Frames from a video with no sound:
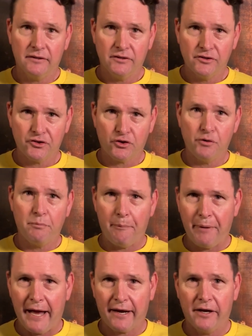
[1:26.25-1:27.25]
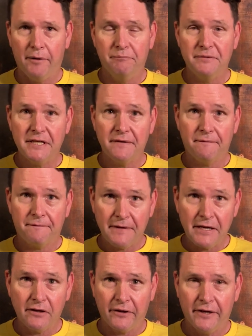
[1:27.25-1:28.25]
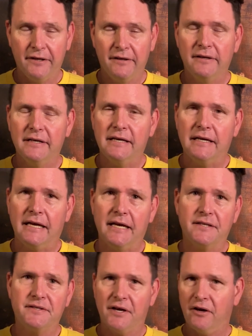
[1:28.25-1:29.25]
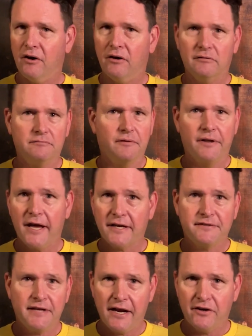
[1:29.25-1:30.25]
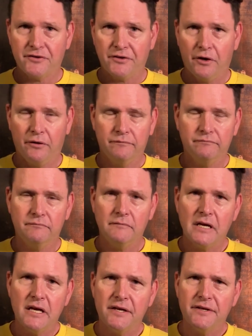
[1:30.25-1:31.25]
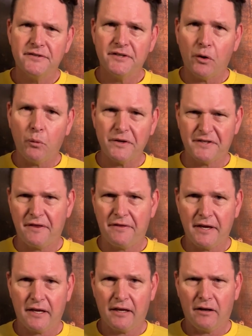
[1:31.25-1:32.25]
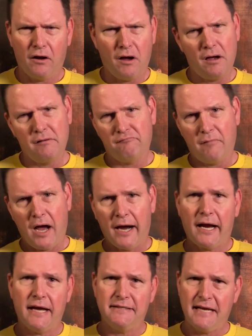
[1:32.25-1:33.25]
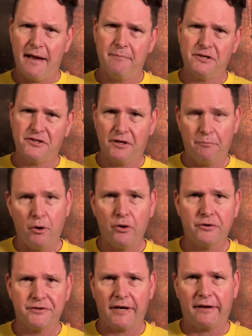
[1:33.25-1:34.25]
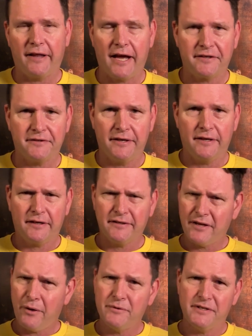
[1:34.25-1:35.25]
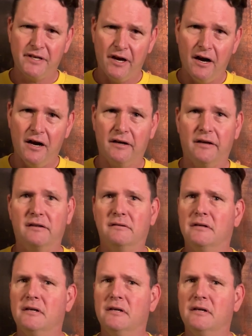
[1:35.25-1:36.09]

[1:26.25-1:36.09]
screwed my back up. Didn't feel it until the next day or so. Still wasn't thinking I got damaged in a motorcycle accident because I was young and